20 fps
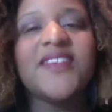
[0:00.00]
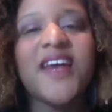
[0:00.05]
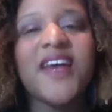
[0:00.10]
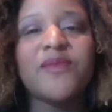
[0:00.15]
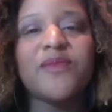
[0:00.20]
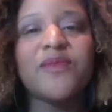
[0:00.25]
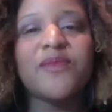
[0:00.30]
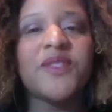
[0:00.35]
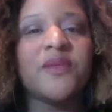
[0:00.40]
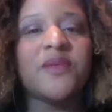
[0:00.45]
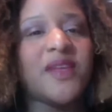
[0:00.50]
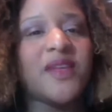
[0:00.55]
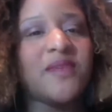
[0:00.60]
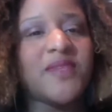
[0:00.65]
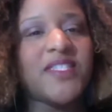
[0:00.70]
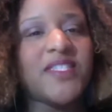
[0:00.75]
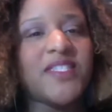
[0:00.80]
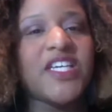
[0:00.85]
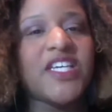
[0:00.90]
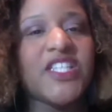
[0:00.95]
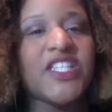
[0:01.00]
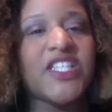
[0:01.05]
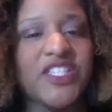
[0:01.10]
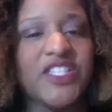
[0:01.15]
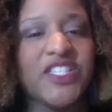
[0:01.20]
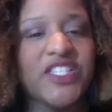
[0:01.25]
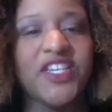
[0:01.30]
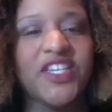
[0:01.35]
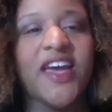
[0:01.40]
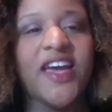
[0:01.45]
so my name is
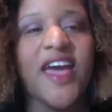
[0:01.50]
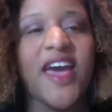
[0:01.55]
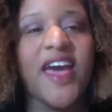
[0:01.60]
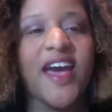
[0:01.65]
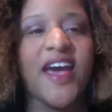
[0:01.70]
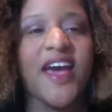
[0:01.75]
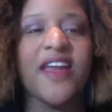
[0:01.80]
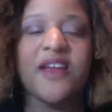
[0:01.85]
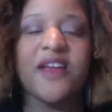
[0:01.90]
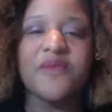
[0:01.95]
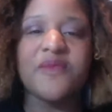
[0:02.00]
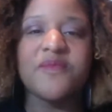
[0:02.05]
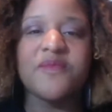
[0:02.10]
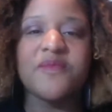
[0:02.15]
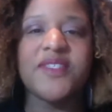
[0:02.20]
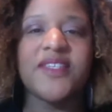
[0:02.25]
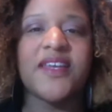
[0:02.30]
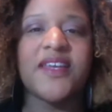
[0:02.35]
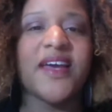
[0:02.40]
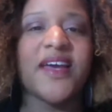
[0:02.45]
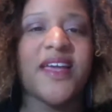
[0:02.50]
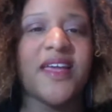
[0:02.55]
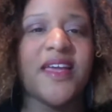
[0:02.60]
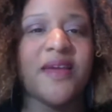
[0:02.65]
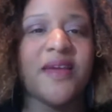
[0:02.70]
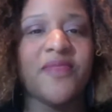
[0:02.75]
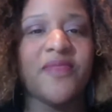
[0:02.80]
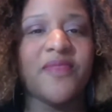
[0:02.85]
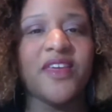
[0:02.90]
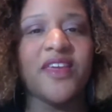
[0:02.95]
Alicia Adams and I
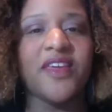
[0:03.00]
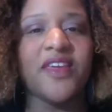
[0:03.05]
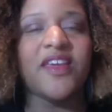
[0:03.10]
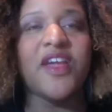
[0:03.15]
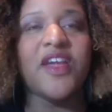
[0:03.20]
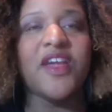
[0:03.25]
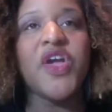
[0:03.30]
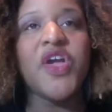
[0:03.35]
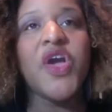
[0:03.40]
am the